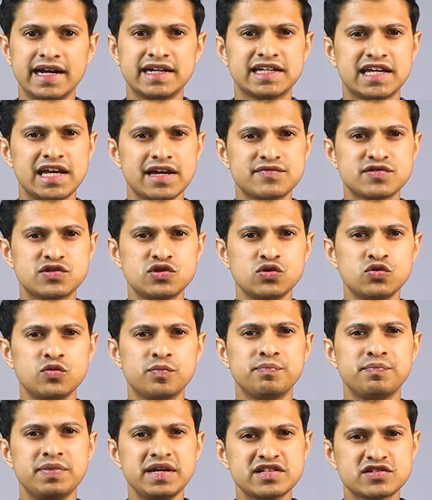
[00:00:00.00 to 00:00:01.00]
It gives
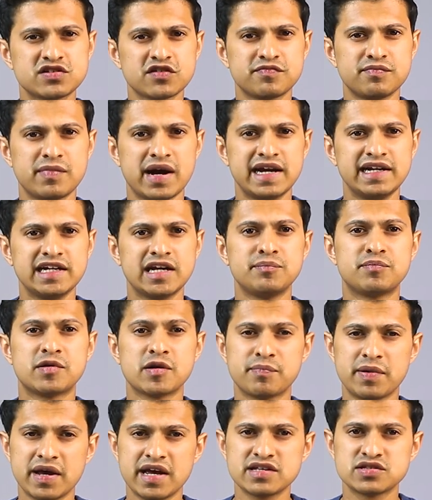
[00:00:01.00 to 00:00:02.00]
you peace of mind and
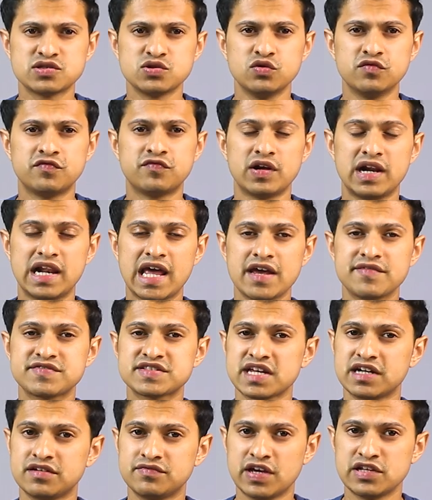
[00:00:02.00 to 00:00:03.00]
prepares you for
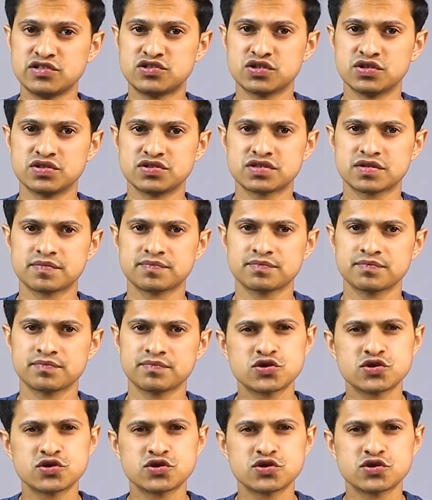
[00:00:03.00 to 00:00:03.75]
life's adventures.